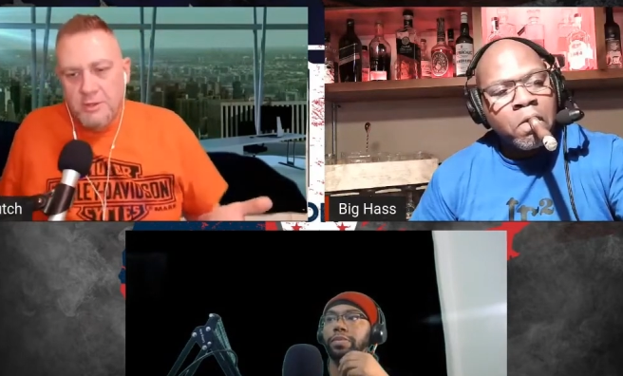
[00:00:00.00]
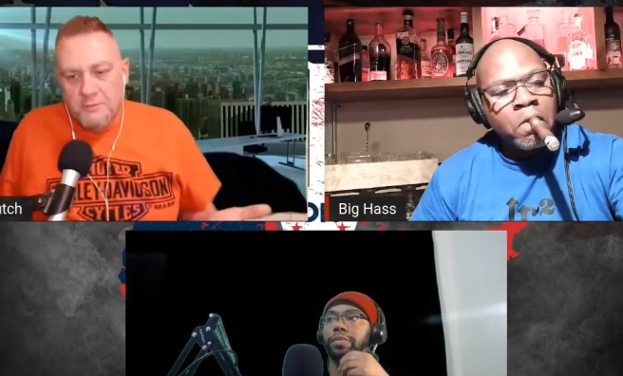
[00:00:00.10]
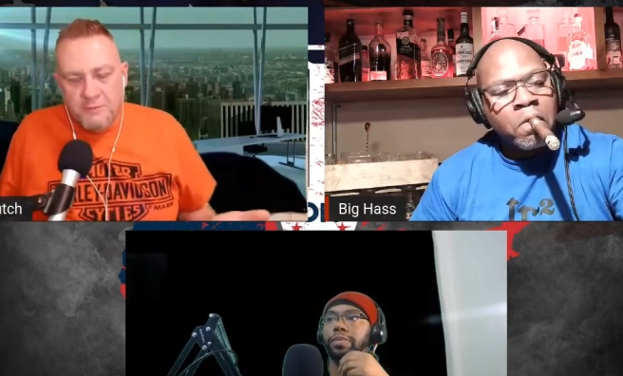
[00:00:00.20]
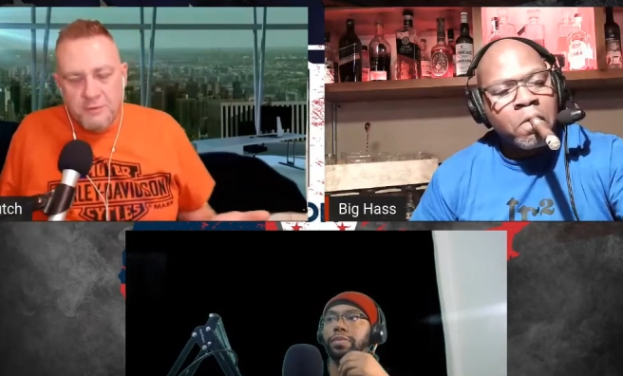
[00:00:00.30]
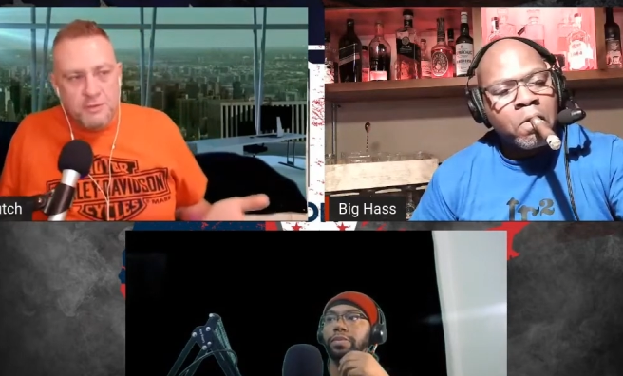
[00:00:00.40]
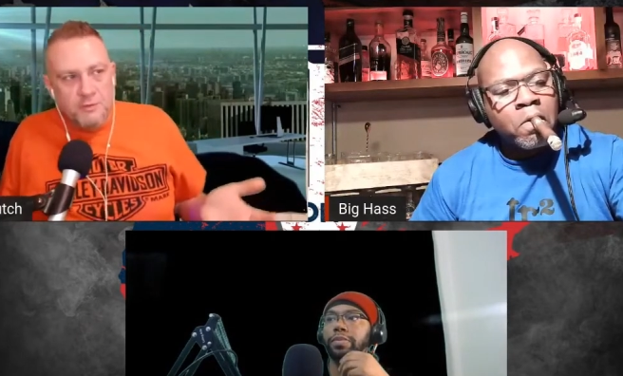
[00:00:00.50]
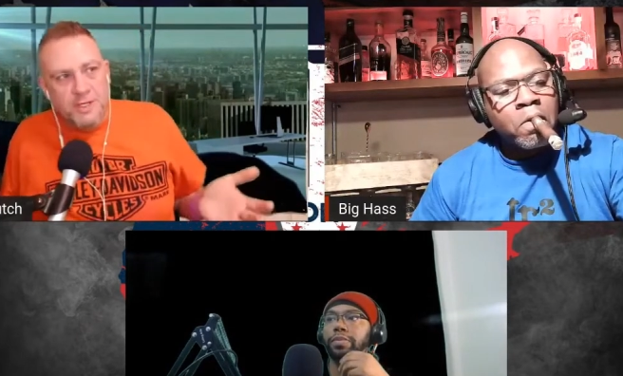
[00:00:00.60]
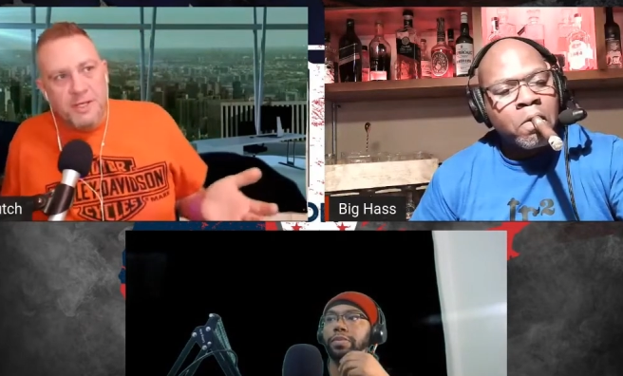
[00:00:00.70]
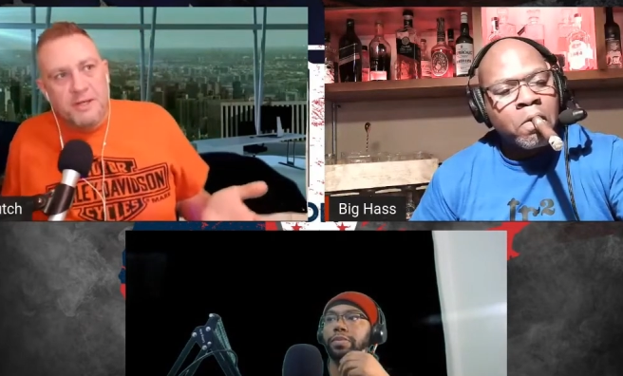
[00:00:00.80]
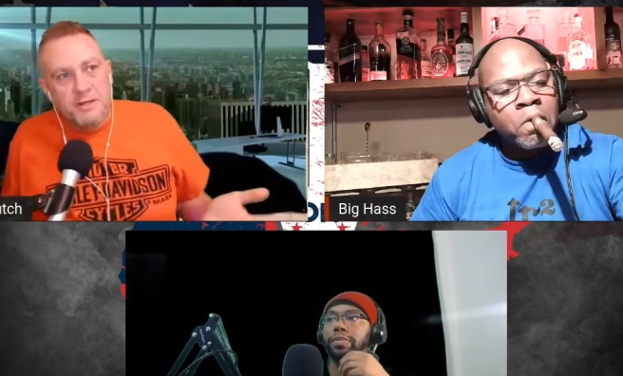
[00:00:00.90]
Speaker 1: for three
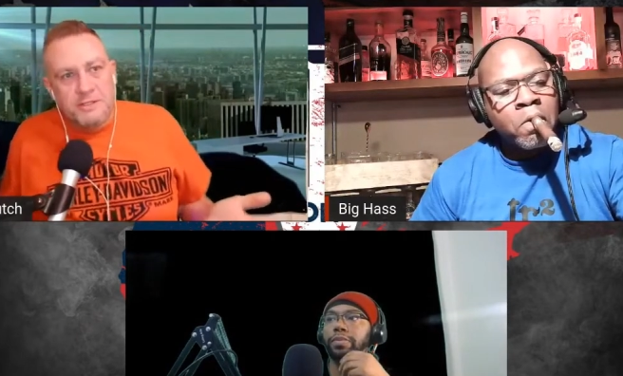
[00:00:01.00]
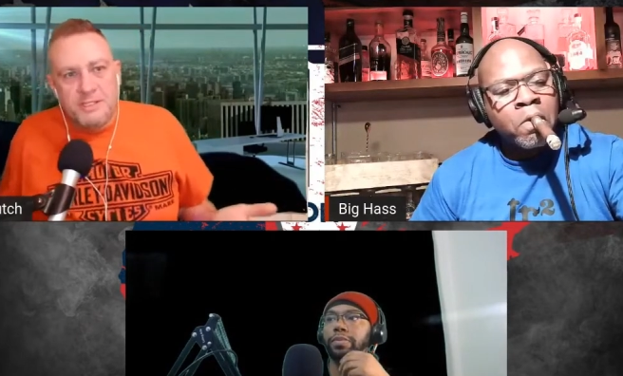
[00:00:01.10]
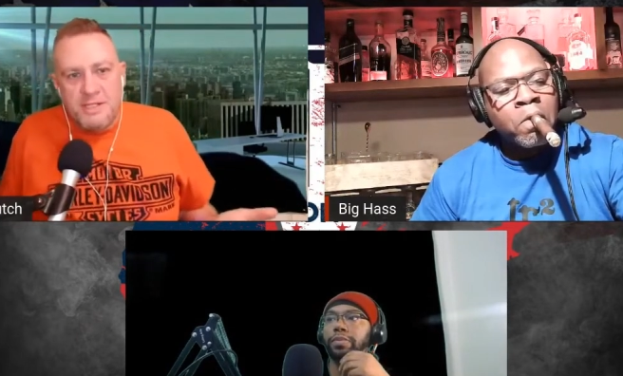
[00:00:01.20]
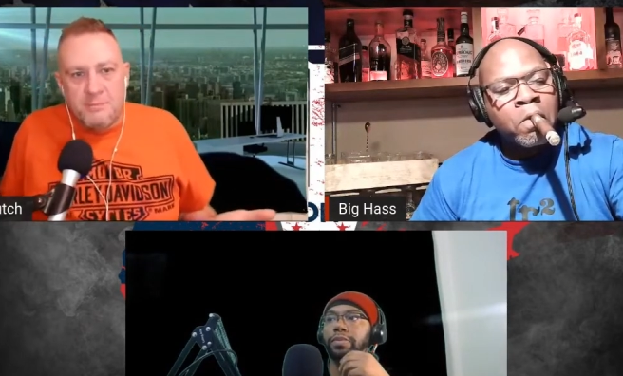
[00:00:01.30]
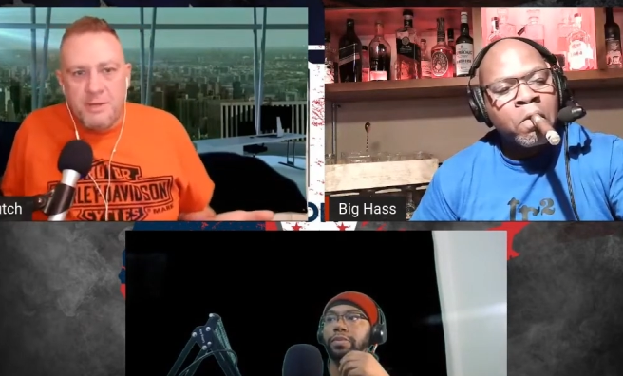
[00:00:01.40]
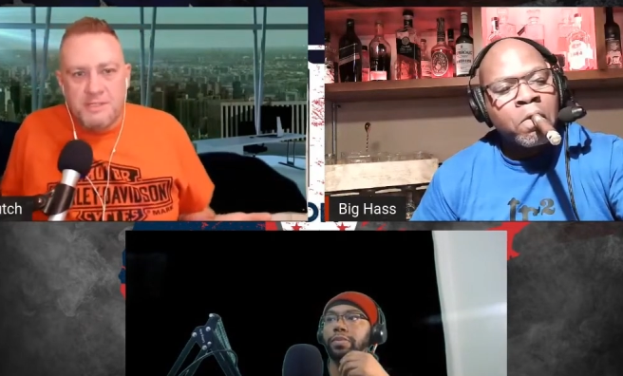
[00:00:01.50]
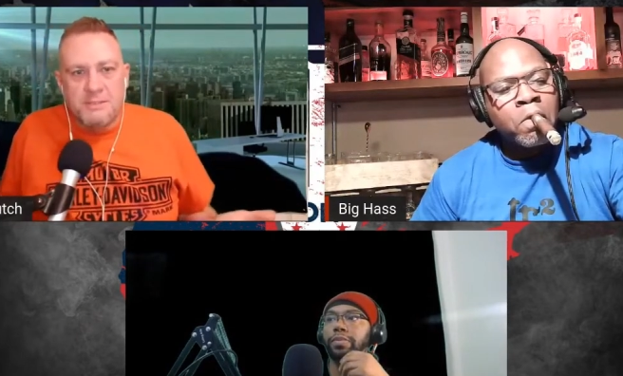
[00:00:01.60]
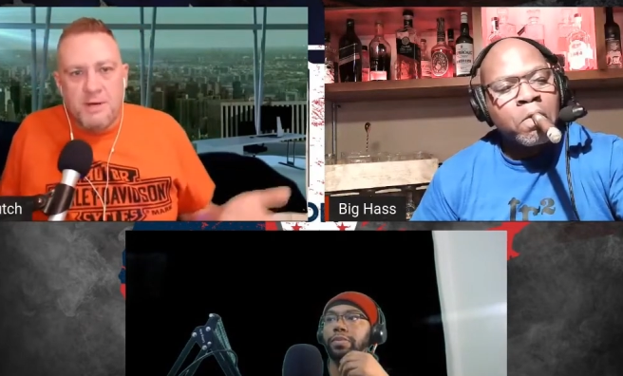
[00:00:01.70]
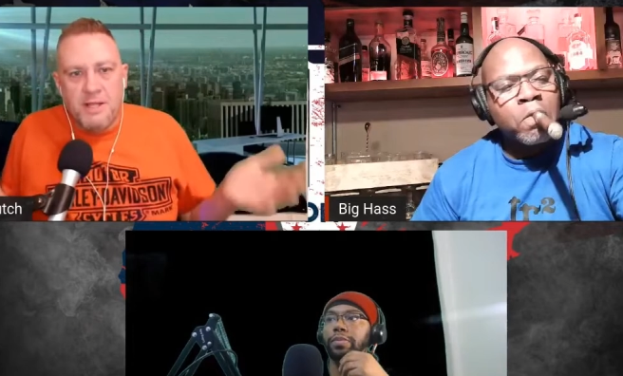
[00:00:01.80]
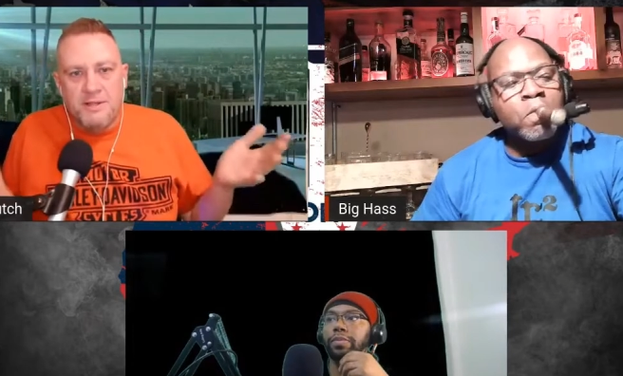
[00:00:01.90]
years at ten bucks a
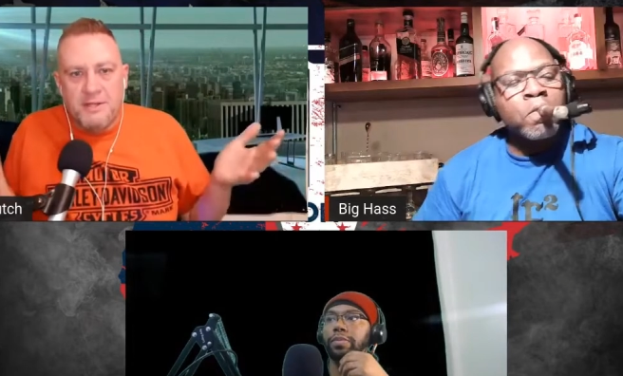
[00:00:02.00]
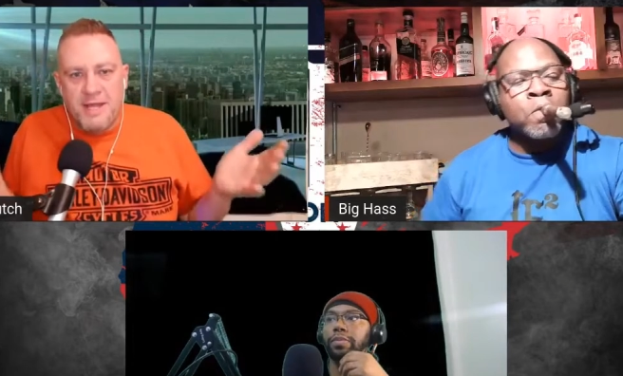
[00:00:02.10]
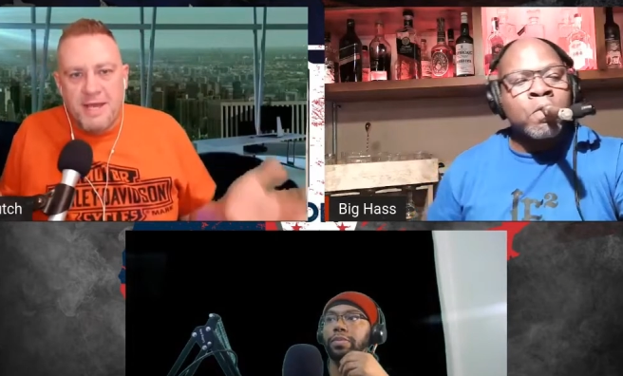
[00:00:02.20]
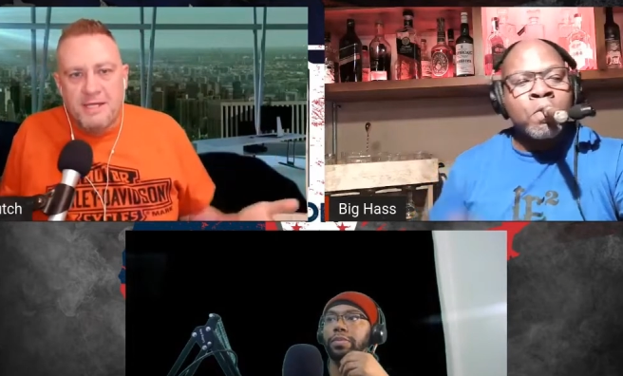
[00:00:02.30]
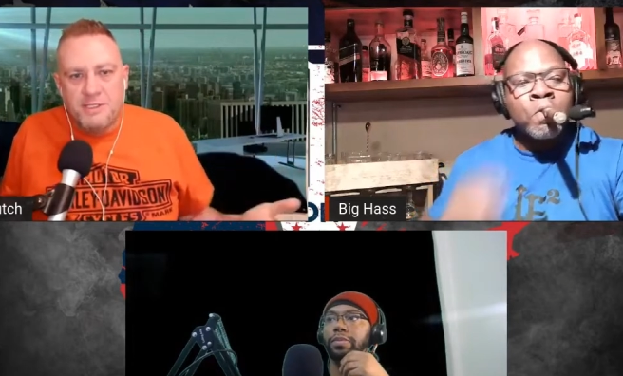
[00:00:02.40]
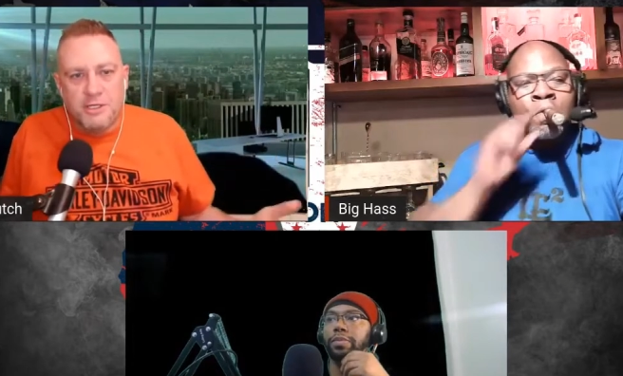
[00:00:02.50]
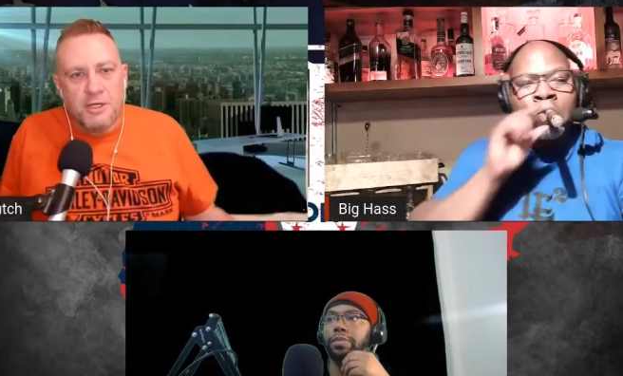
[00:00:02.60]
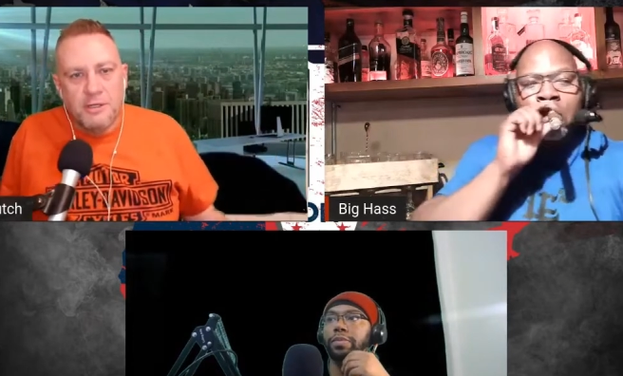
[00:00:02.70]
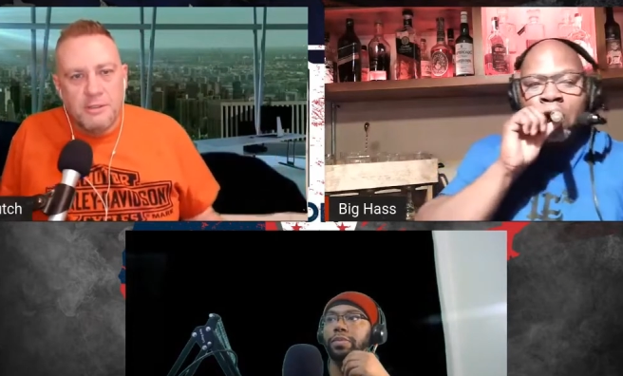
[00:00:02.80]
month and they got a shirt.